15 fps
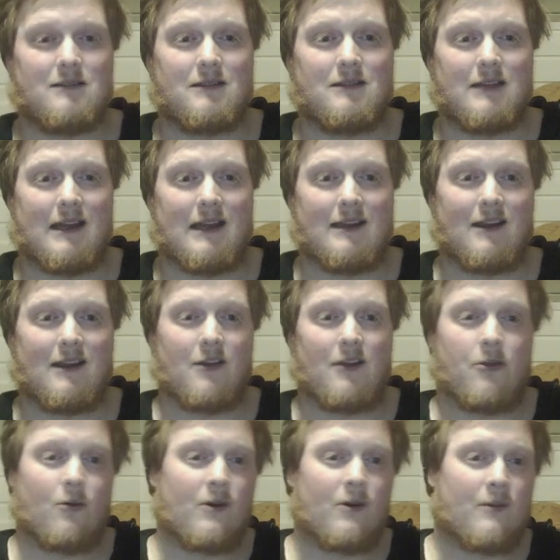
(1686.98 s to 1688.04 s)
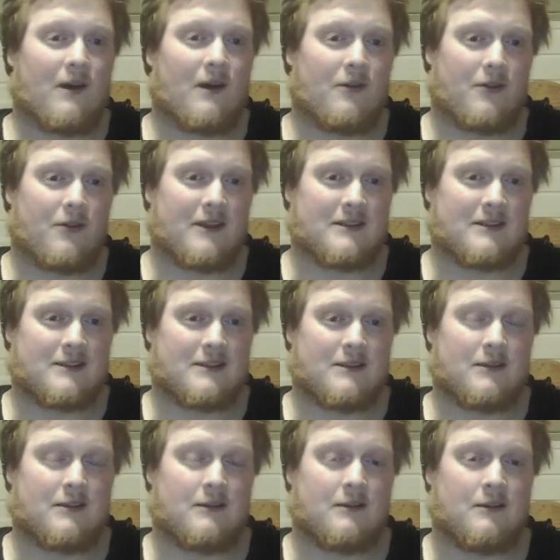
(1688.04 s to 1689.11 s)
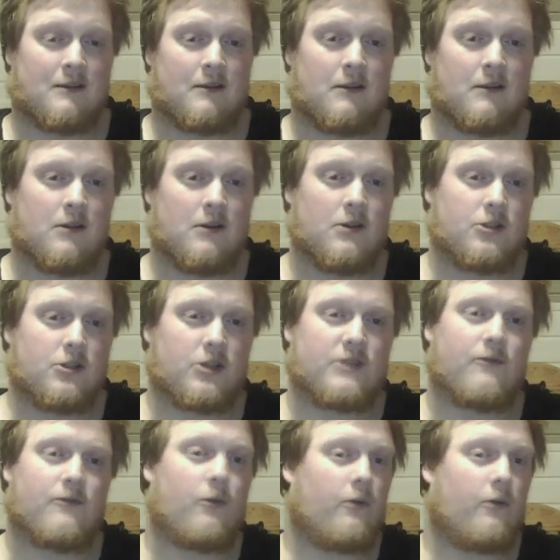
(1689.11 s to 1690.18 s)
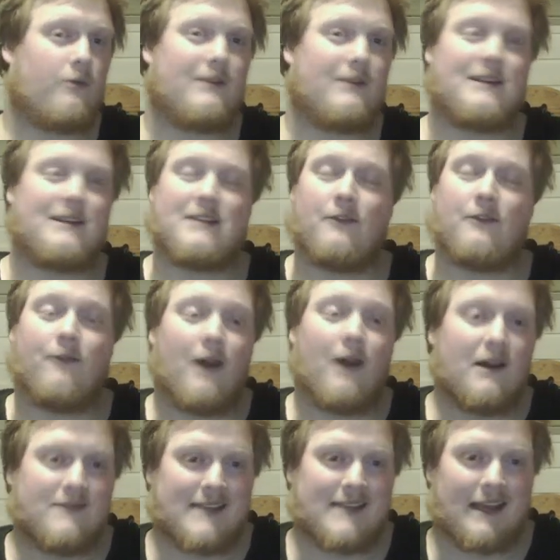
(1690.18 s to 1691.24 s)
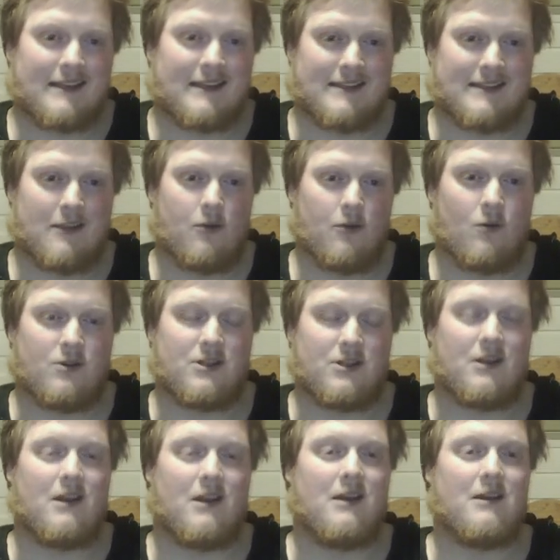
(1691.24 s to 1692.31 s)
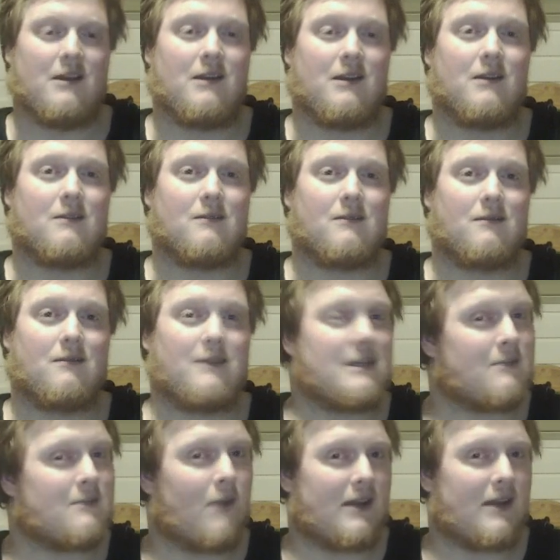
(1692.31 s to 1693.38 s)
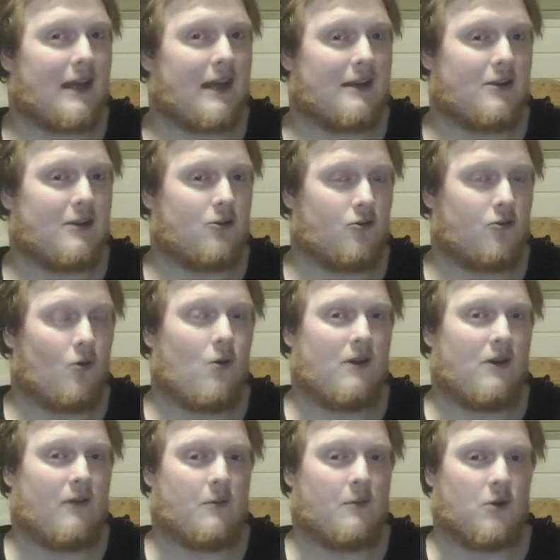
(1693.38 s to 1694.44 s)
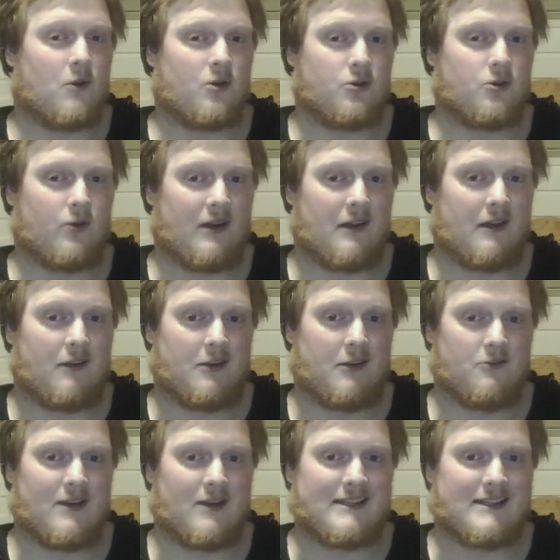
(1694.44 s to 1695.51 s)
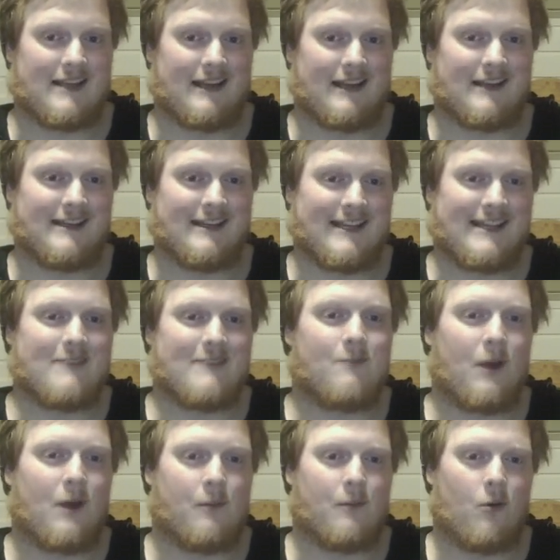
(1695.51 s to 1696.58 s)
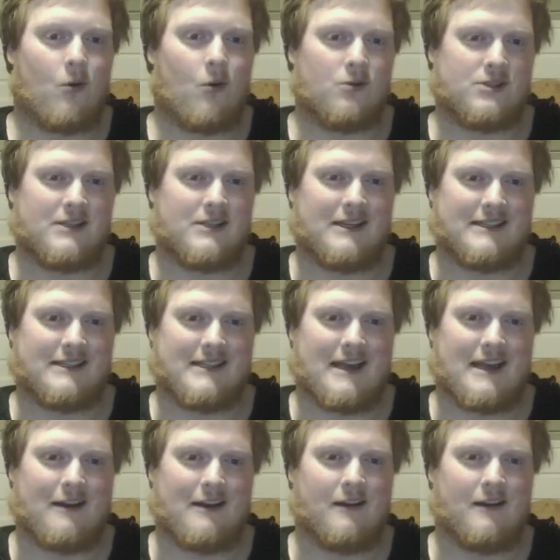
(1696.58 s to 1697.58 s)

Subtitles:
And I thought about this just for, let's say, 5 seconds, and thought, this might end in a draw if I'm not doing anything drastic, and keep my pawns instead.